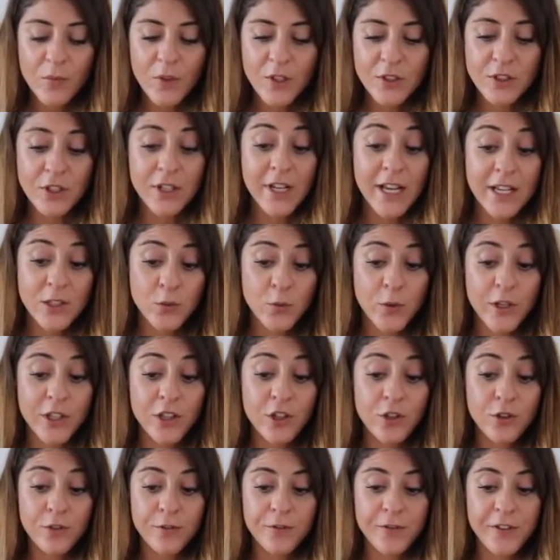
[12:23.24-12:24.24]
So that's
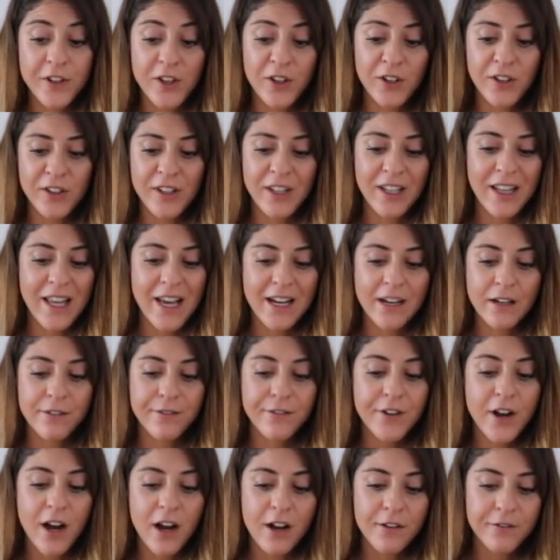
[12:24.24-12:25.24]
when you feel the lack
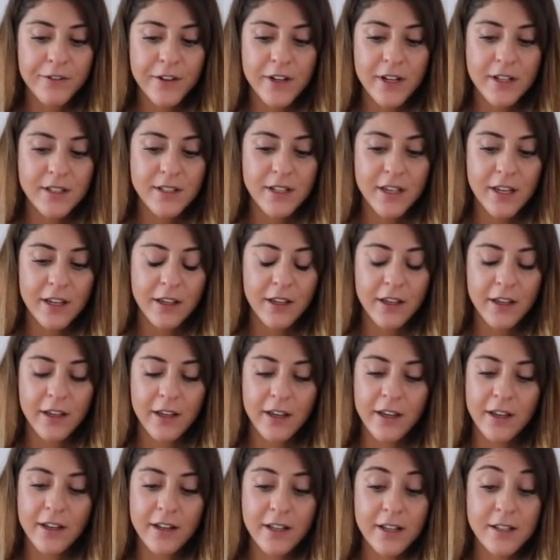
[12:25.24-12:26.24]
of confidence kicking
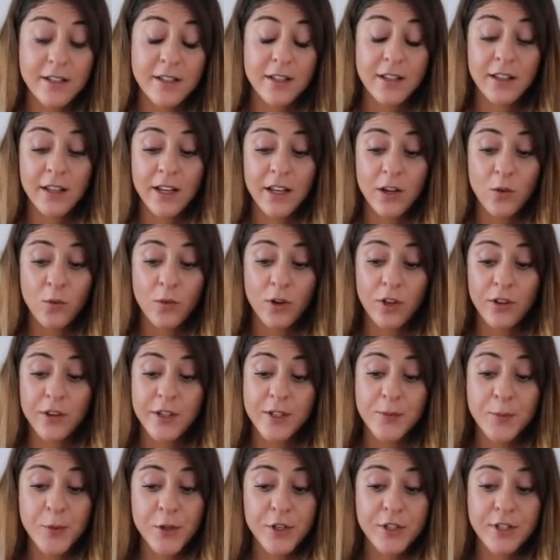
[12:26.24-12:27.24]
in, as in like, well,
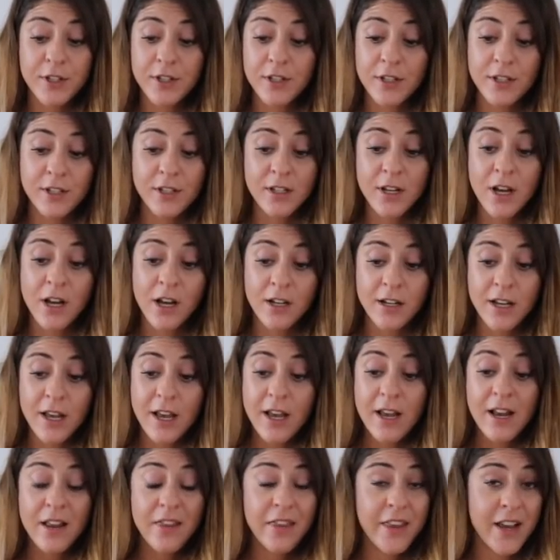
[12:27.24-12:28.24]
this person does not
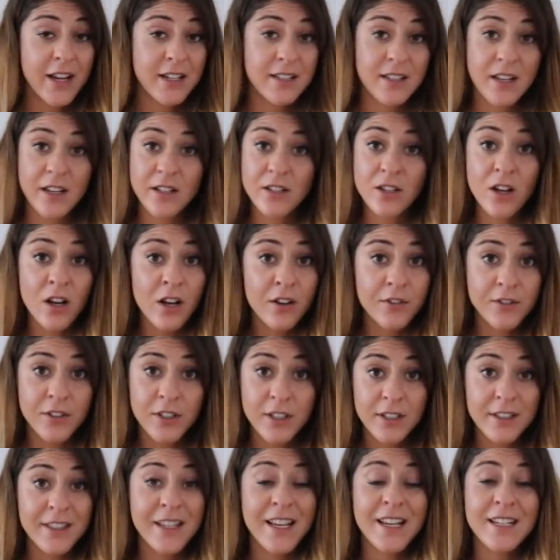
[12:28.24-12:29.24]
text as
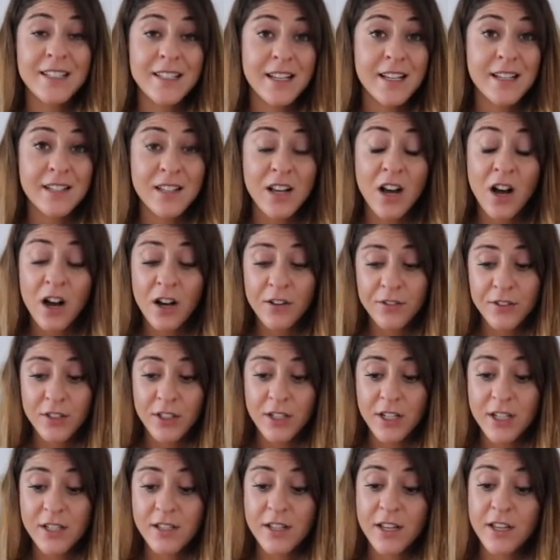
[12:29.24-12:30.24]
often, text as
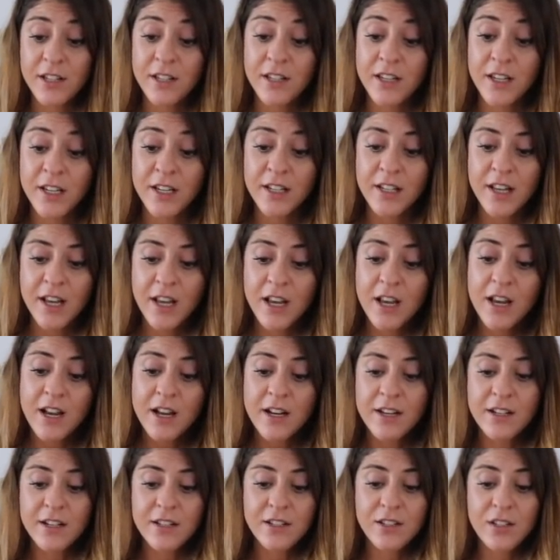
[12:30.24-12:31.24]
often as they did.
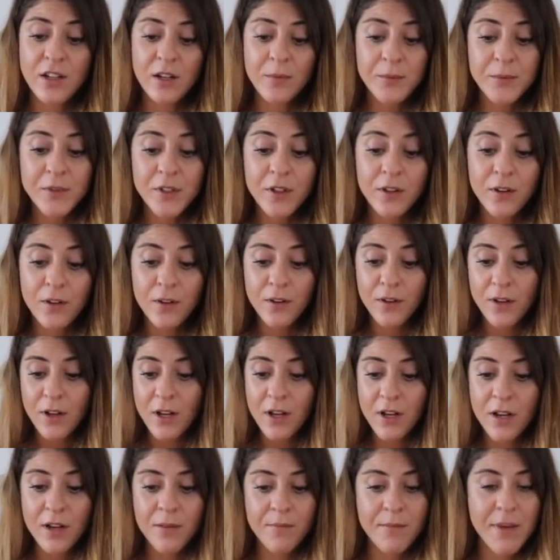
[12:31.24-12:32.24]
The
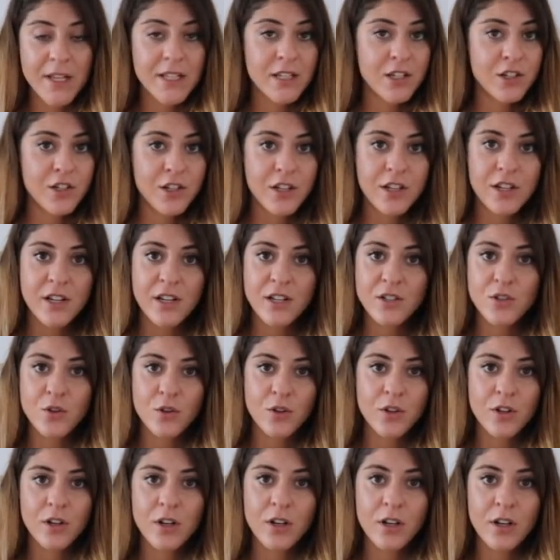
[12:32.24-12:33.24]
subtle uh, messages
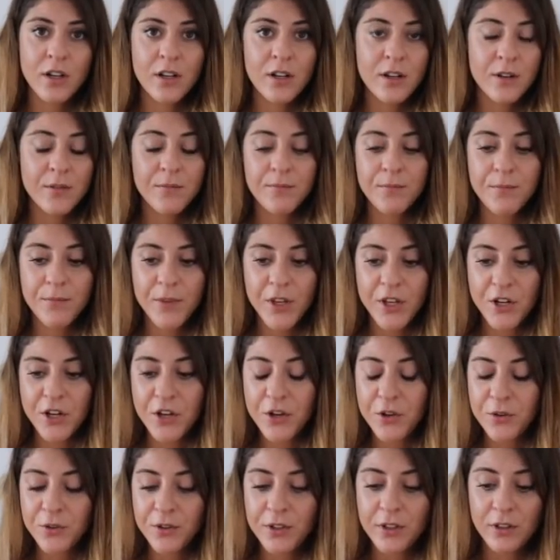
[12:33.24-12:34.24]
or um, you
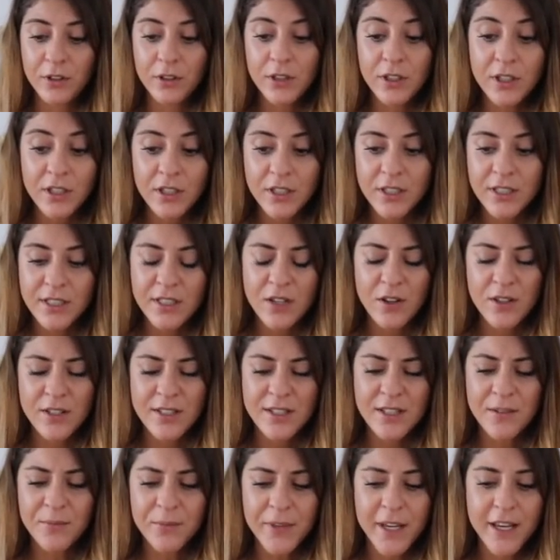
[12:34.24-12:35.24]
know the looks,
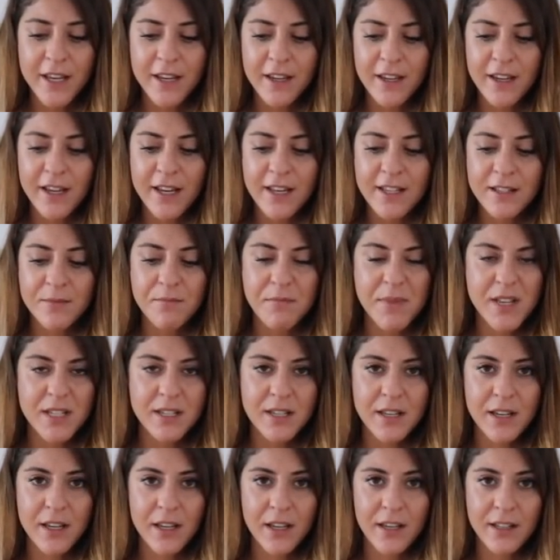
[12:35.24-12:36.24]
something is
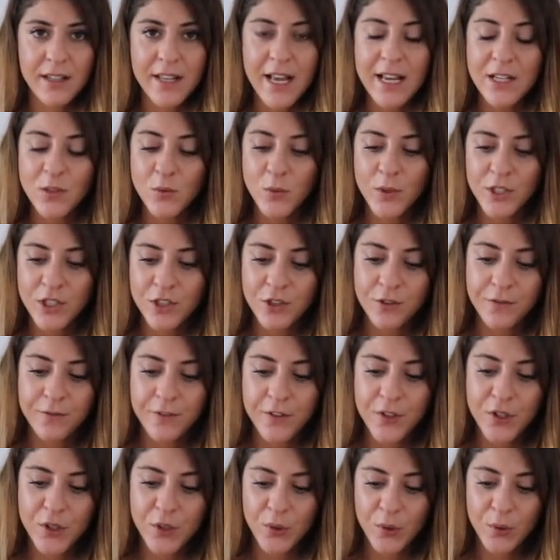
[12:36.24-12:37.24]
missing. That's what you
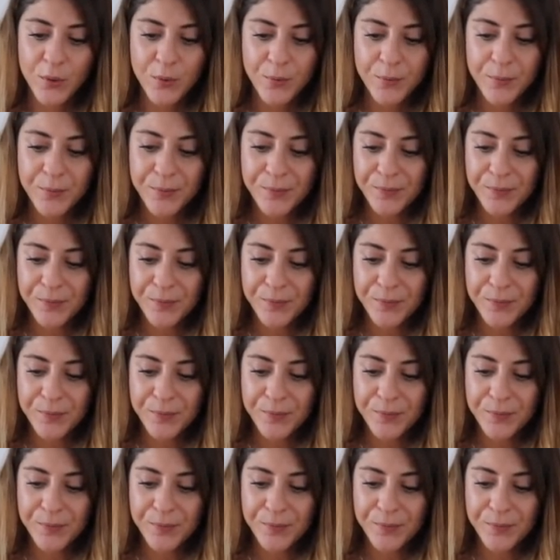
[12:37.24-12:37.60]
feel.